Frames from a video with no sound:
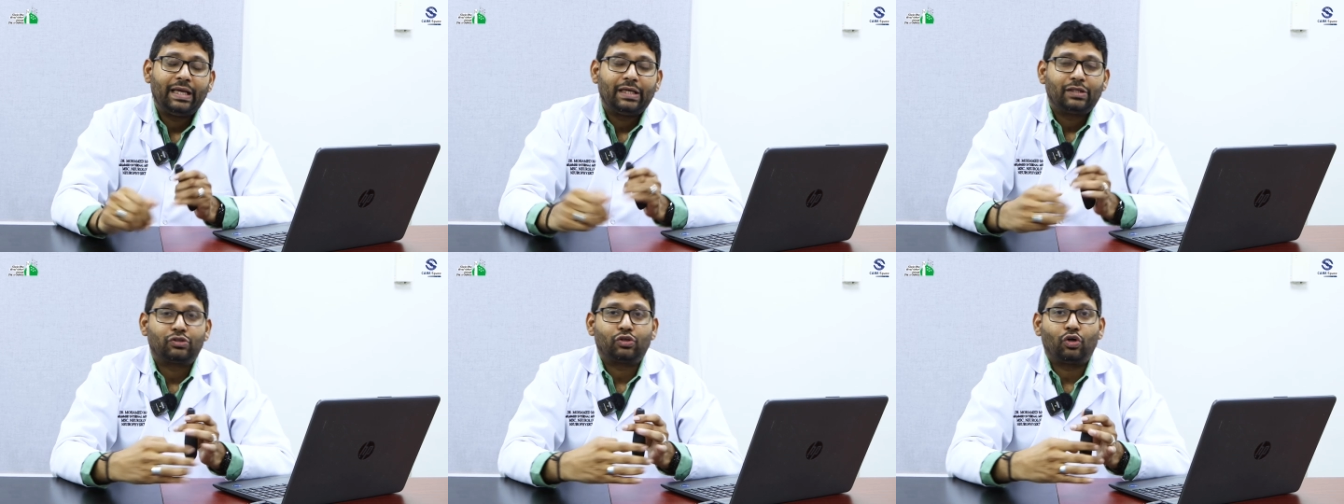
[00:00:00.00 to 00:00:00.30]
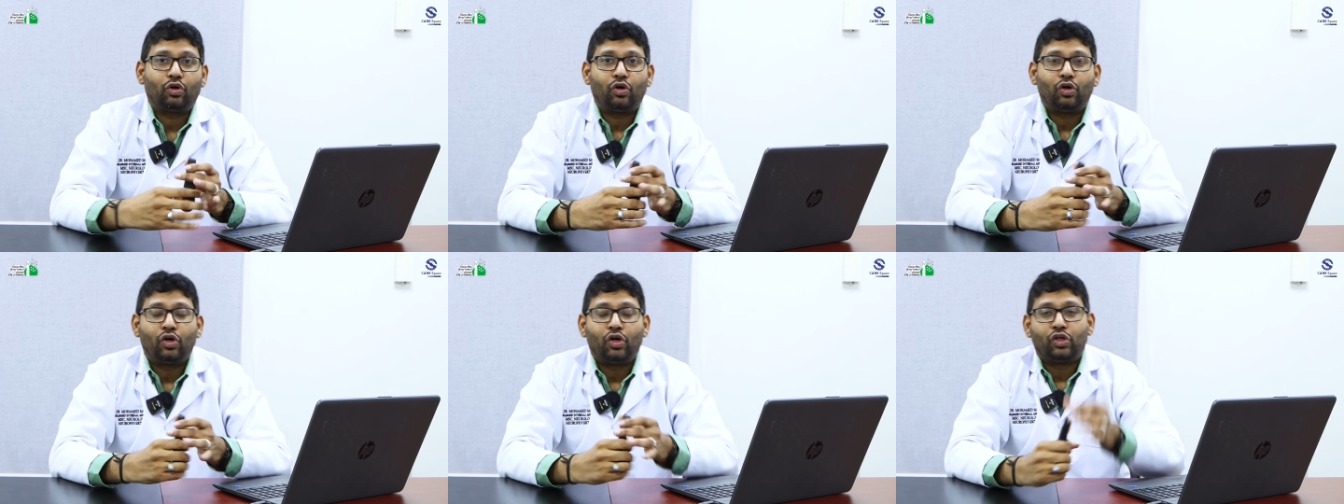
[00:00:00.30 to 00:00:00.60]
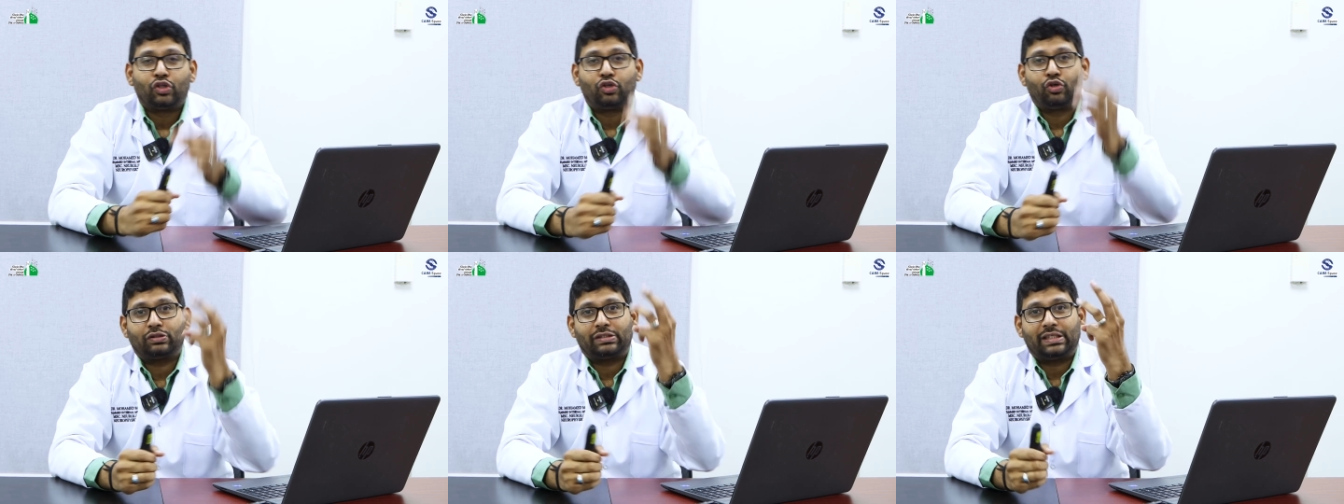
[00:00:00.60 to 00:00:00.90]
So
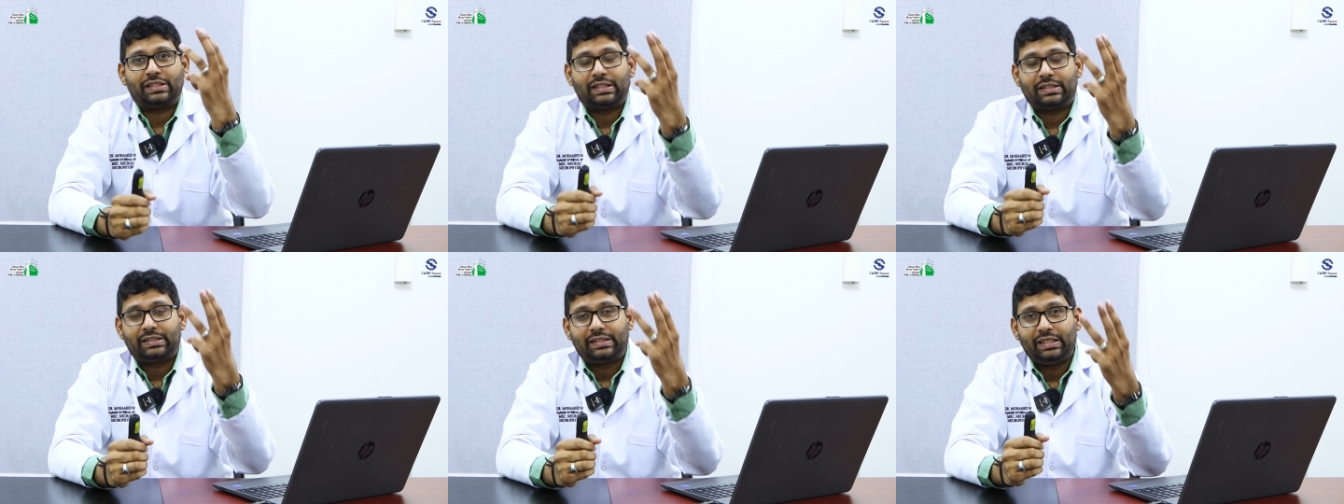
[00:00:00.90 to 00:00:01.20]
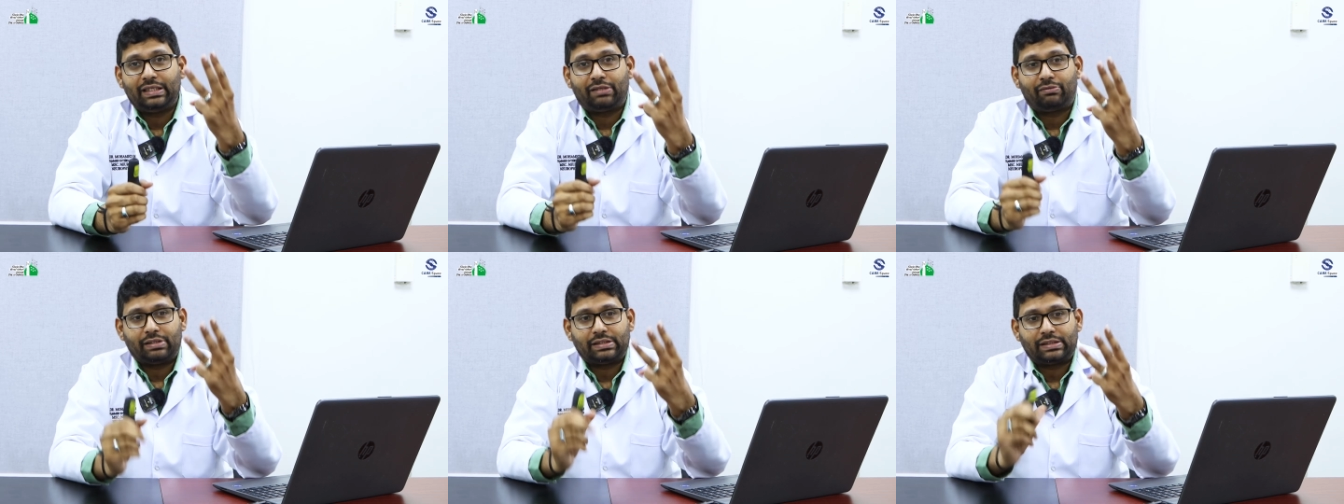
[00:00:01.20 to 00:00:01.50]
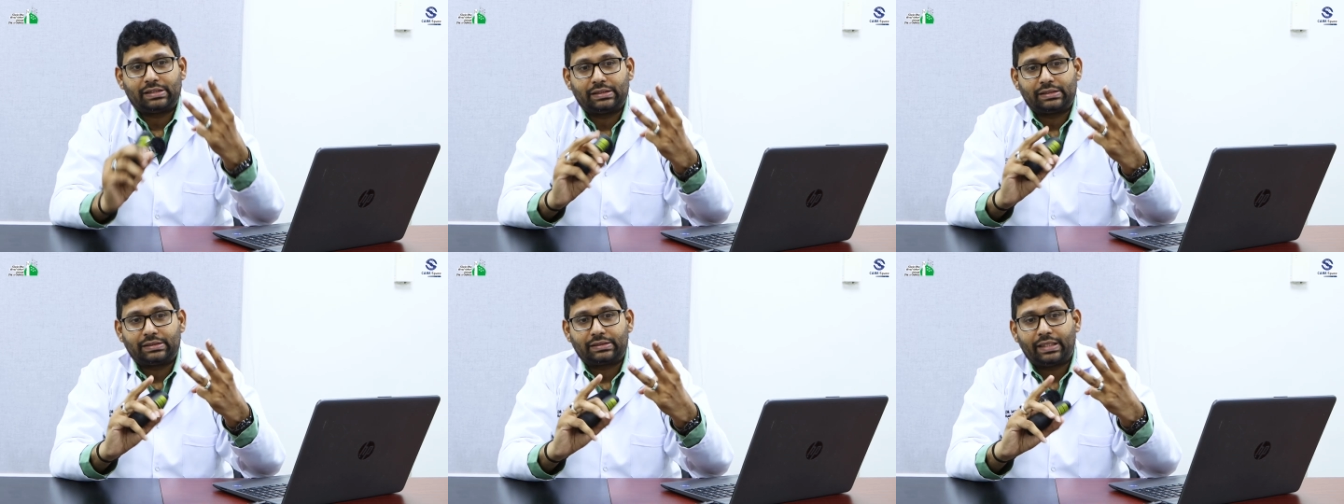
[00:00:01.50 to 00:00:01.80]
those are the 3
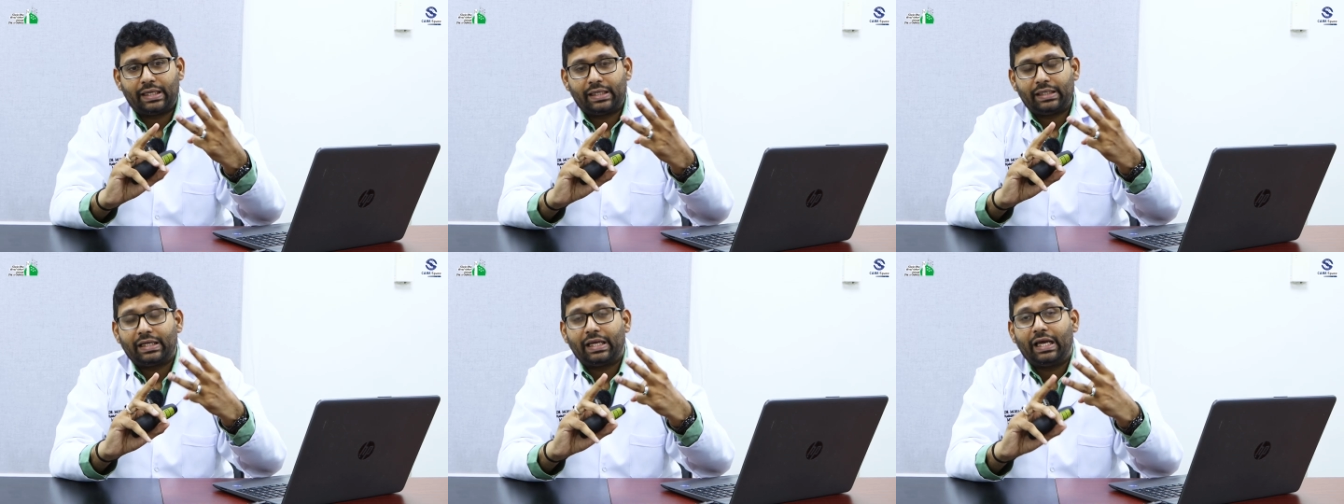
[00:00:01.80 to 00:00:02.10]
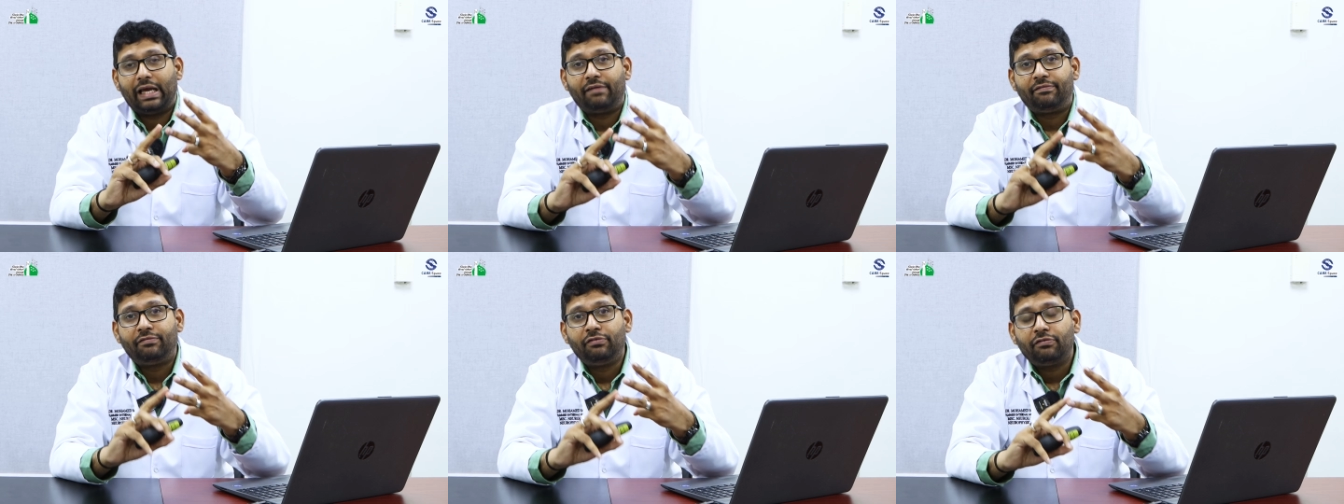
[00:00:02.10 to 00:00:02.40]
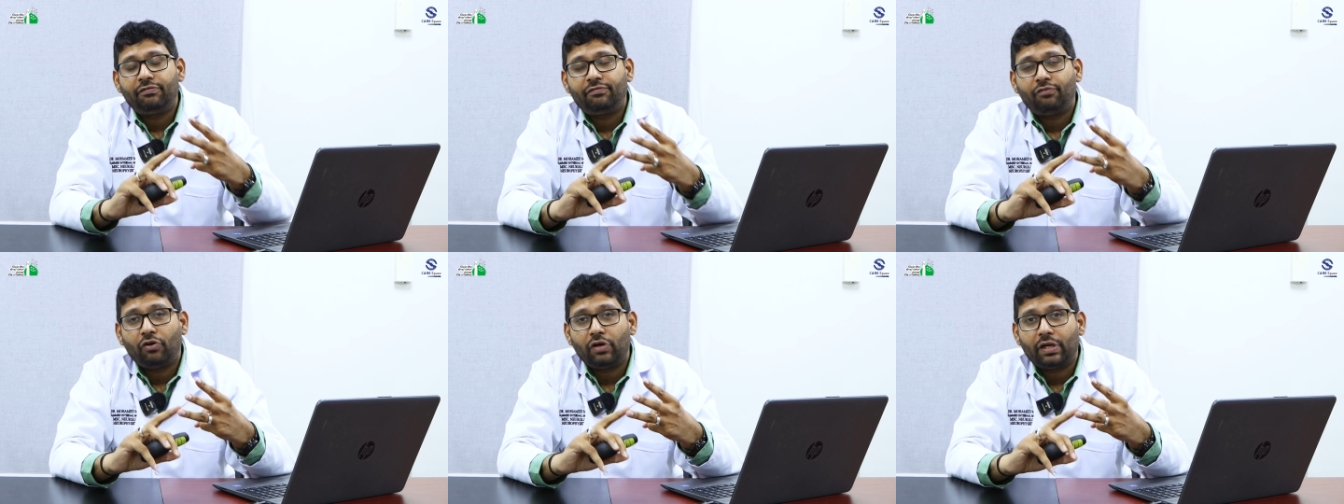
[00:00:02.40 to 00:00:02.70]
questions, right? Have
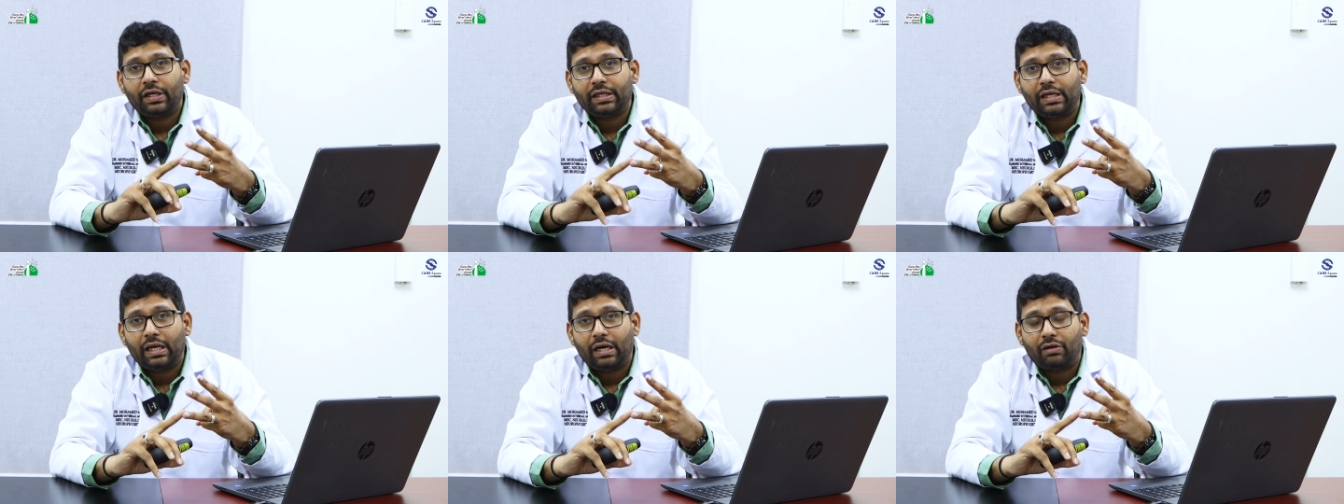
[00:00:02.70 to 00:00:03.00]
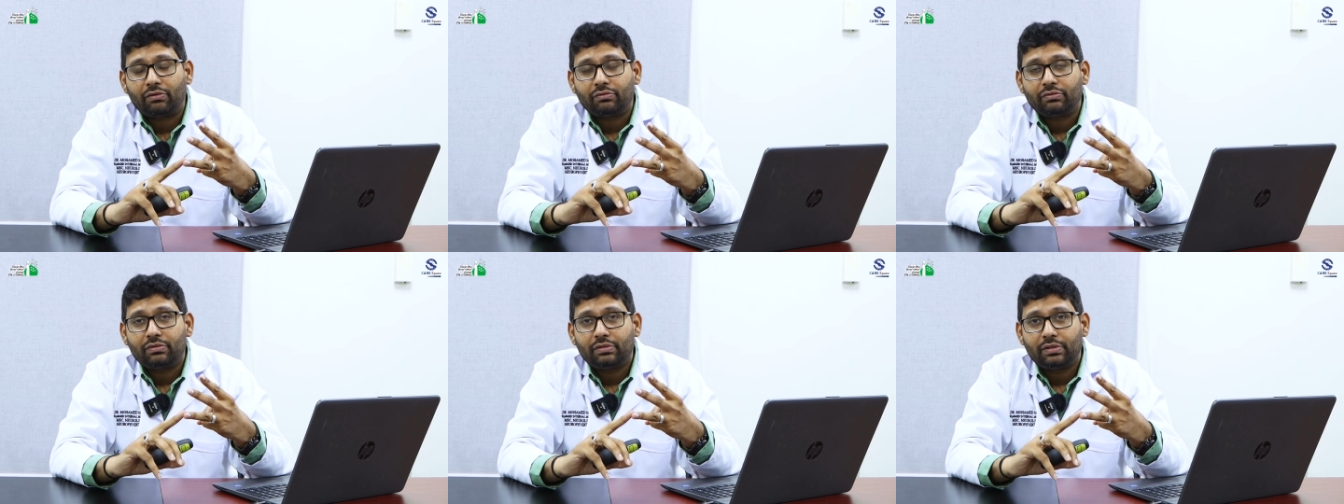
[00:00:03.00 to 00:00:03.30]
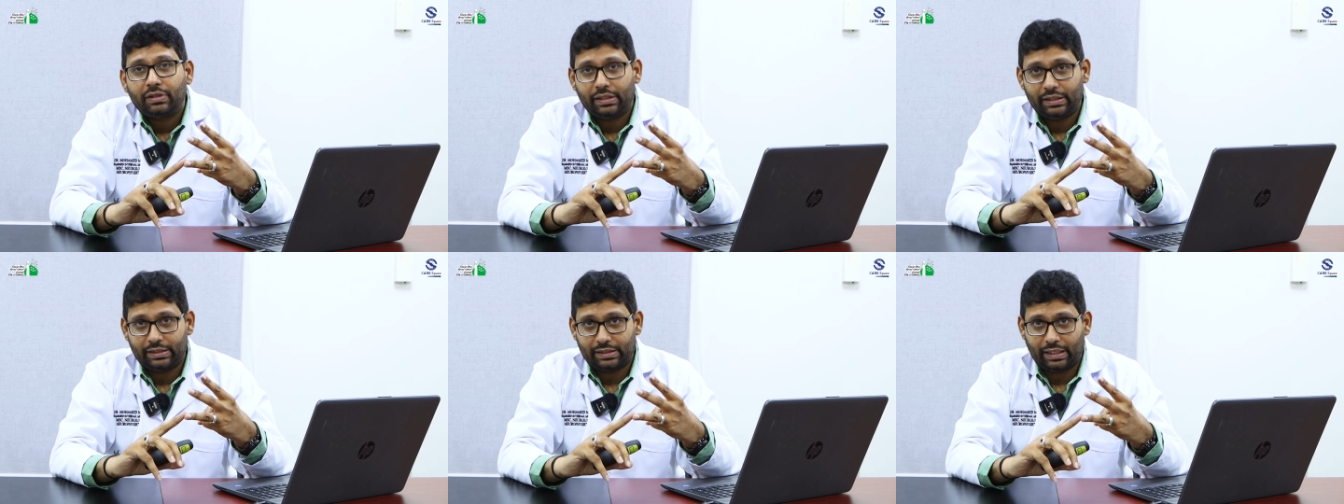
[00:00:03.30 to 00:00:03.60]
you fallen down
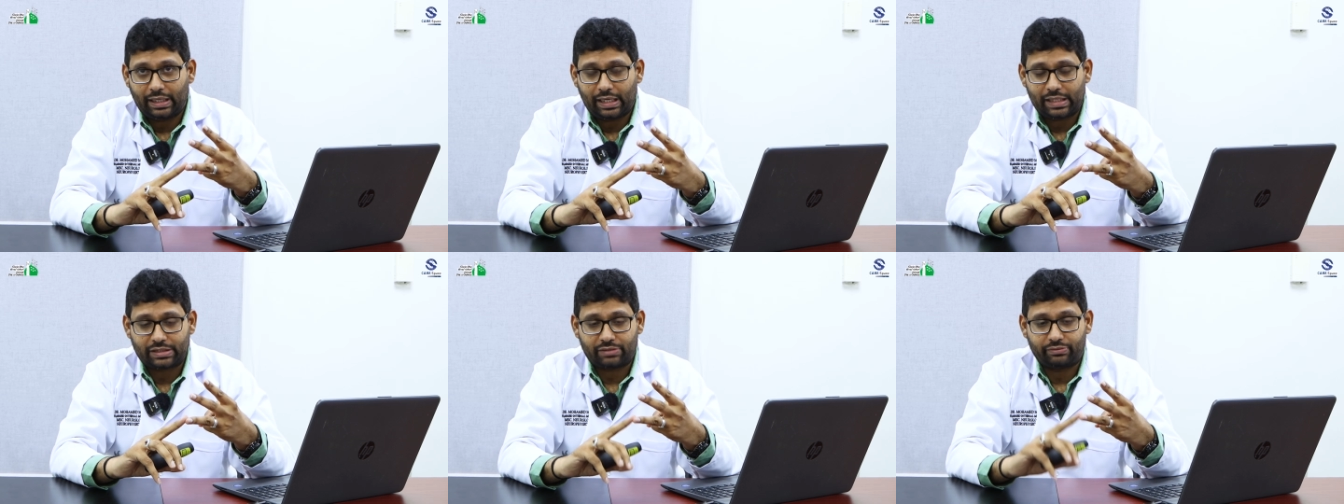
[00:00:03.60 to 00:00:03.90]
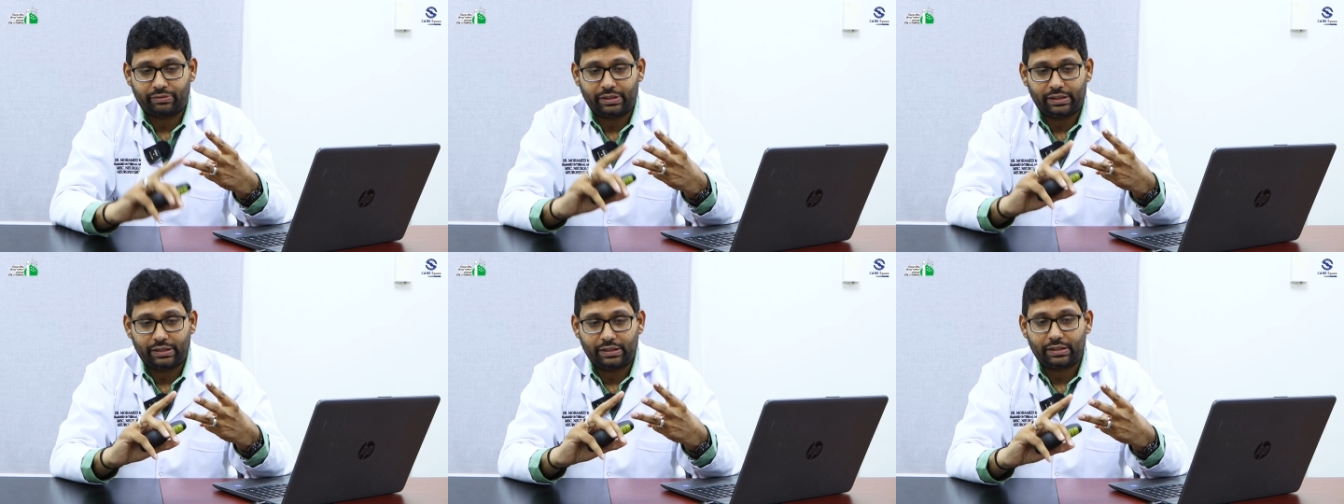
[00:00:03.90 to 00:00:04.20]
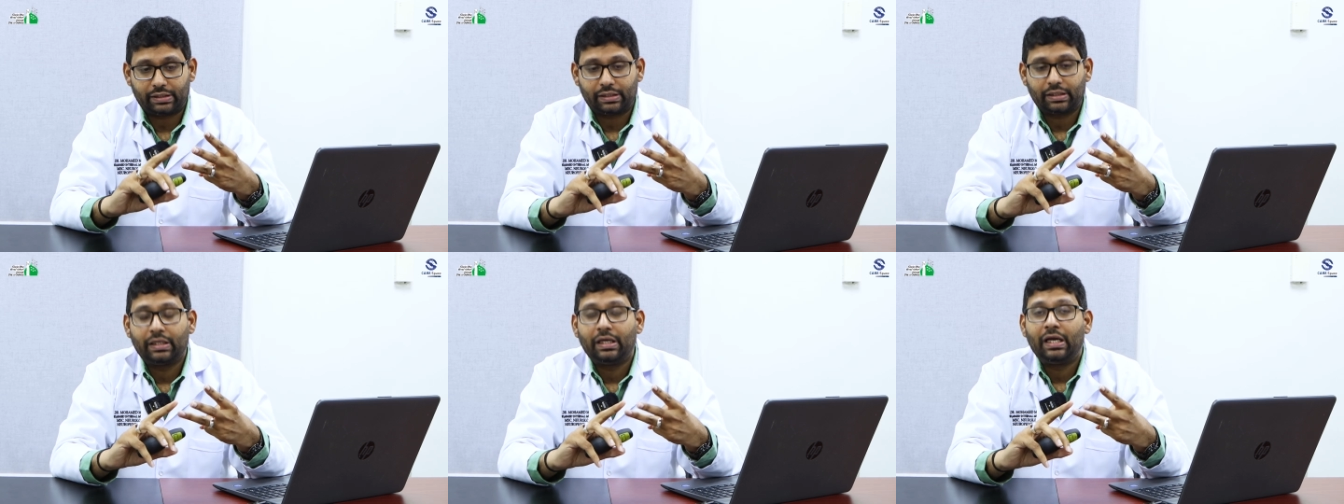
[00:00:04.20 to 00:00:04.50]
in the last 1 year?